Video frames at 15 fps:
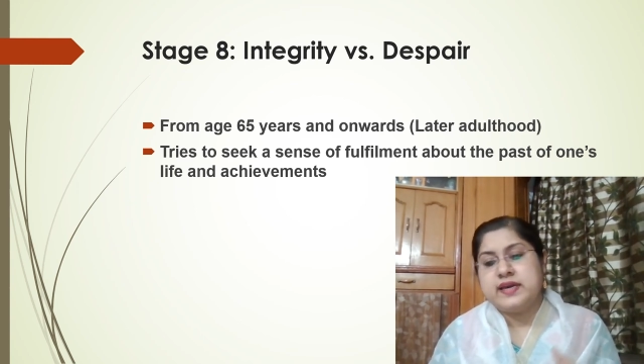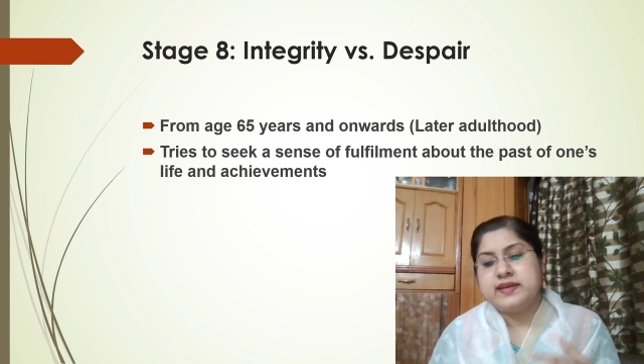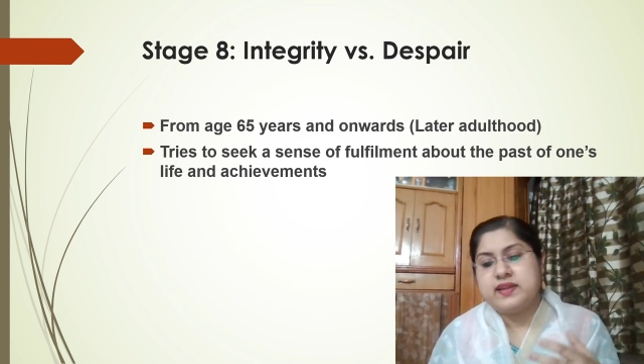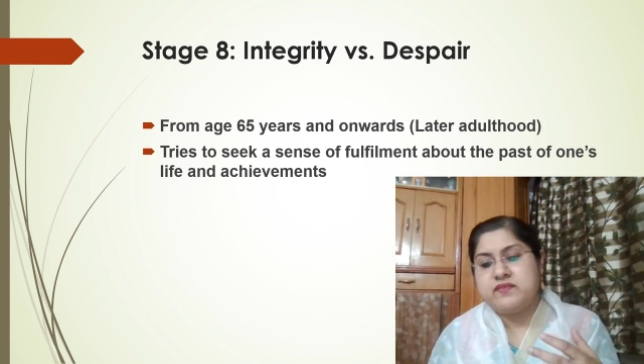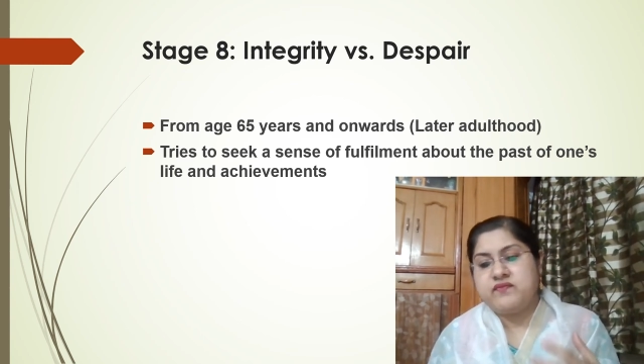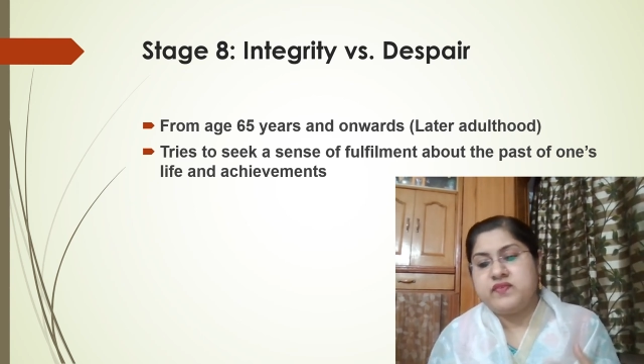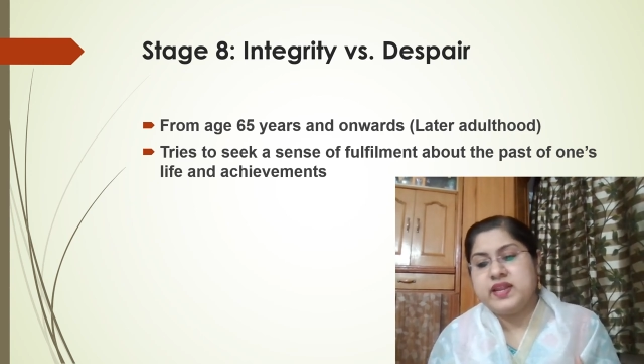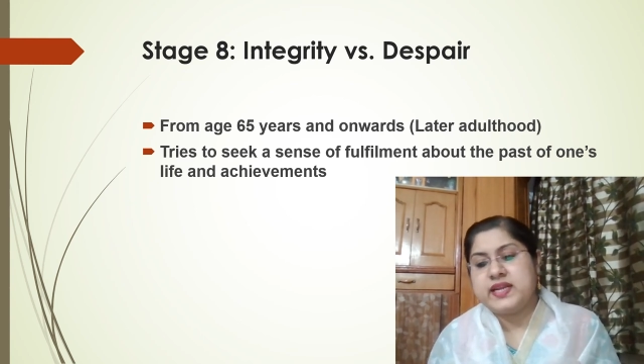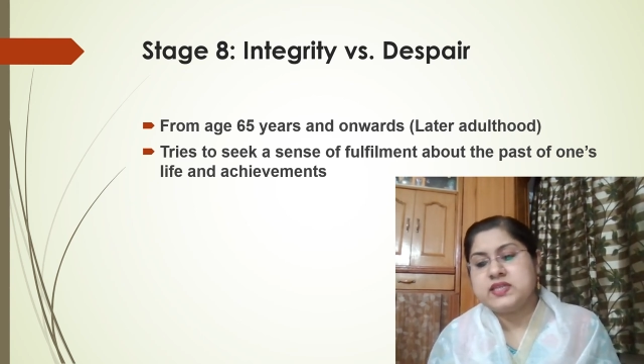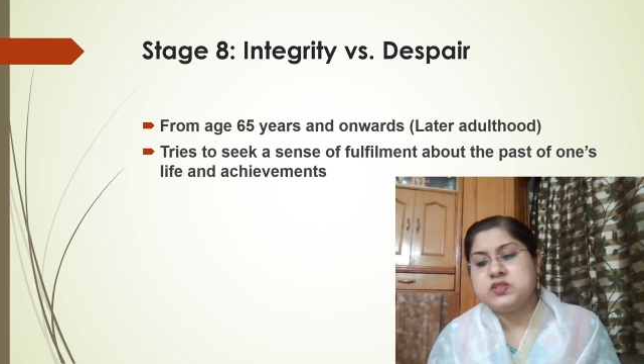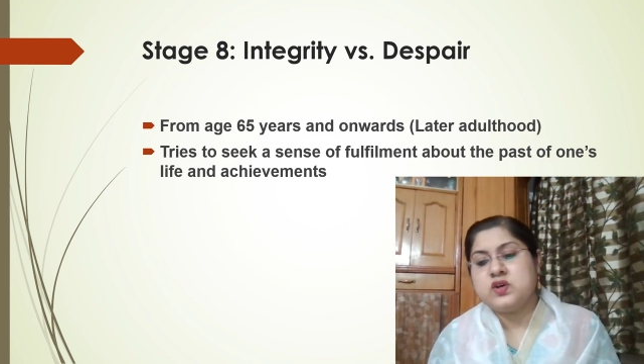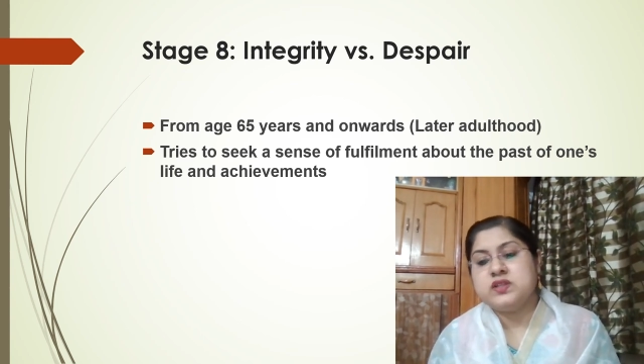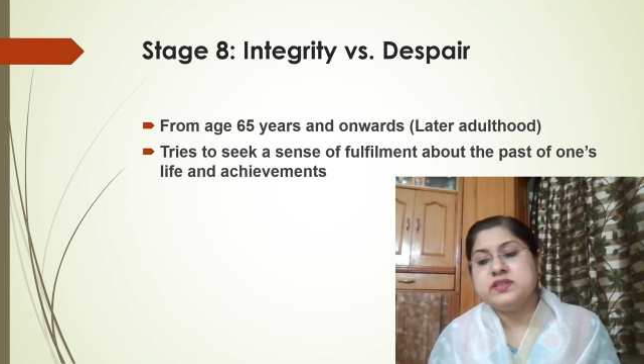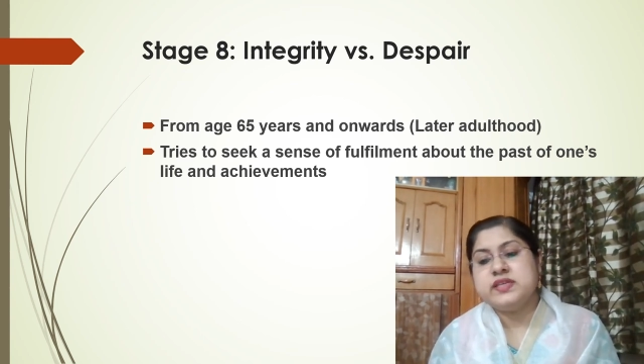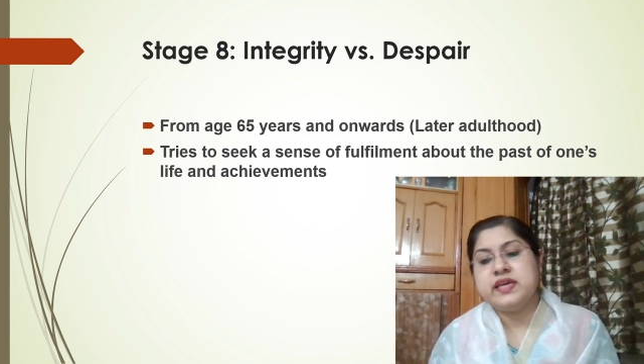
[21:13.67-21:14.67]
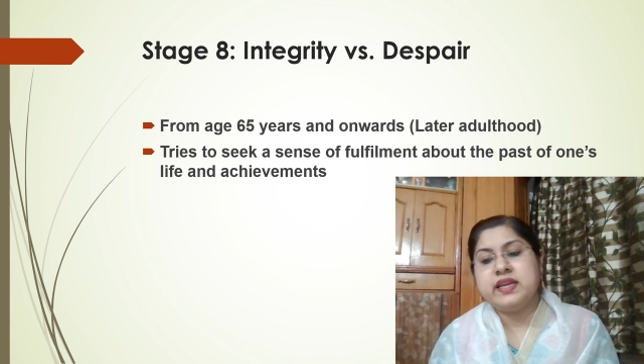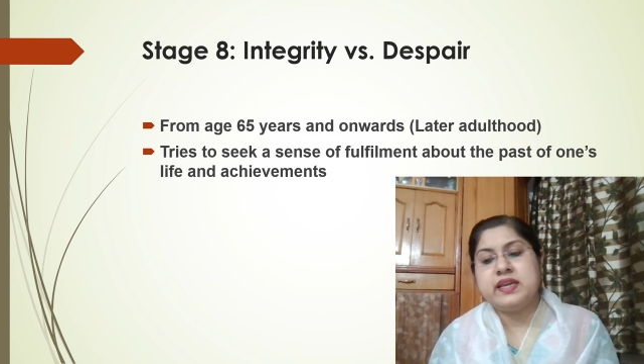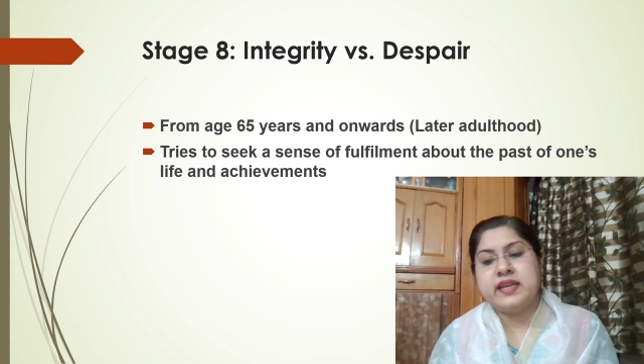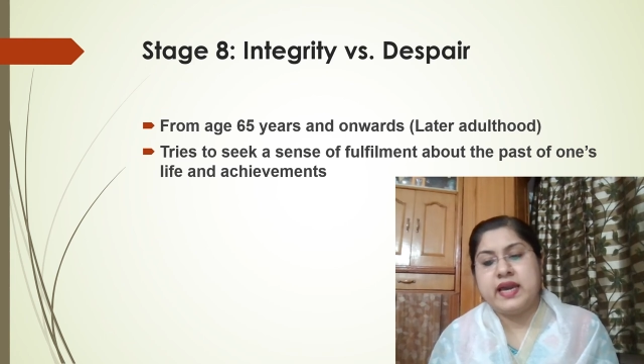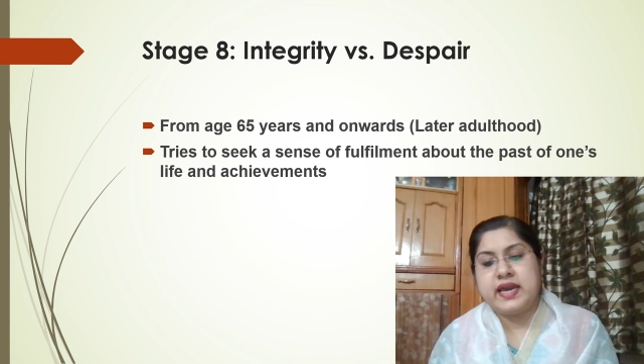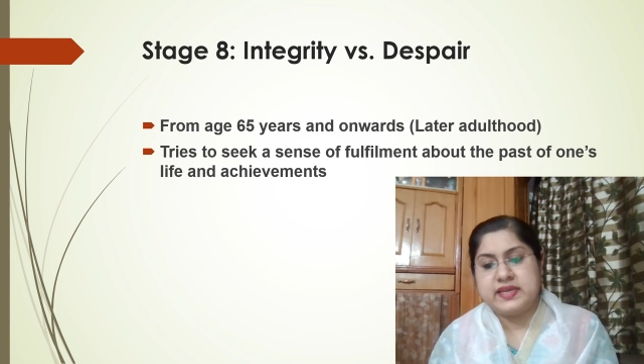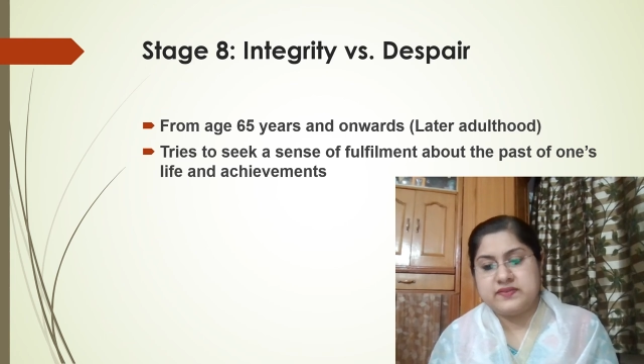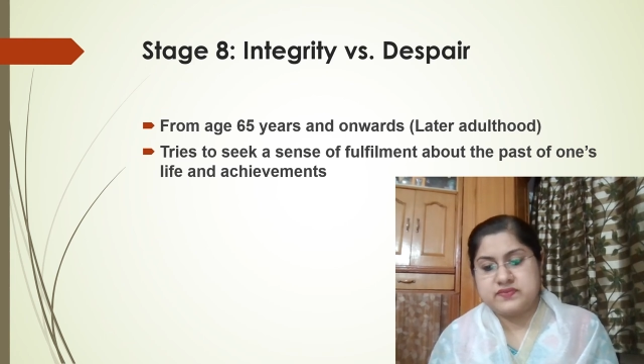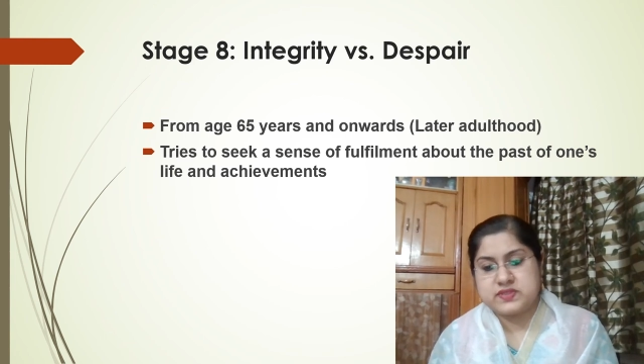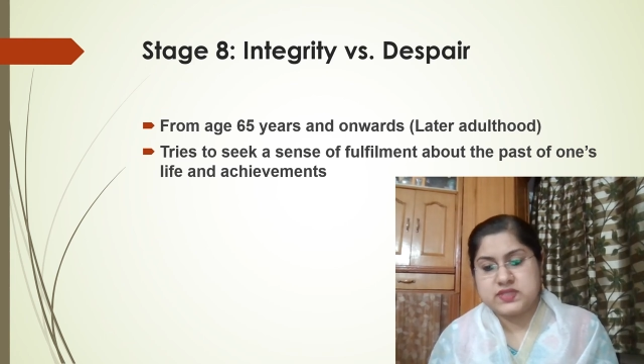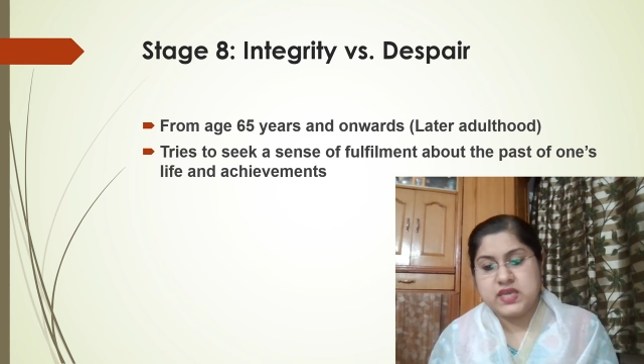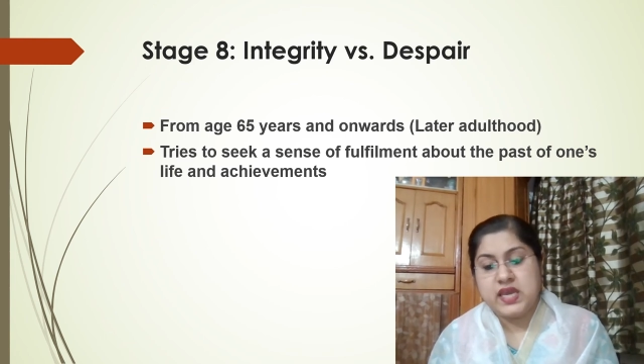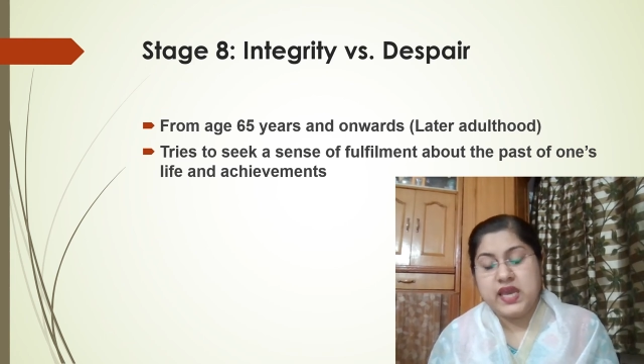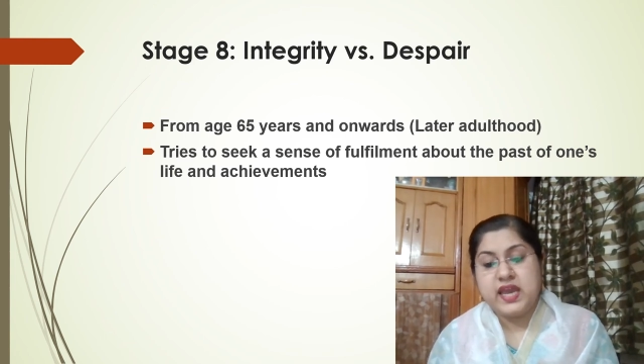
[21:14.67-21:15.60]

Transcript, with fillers: reflect on their lives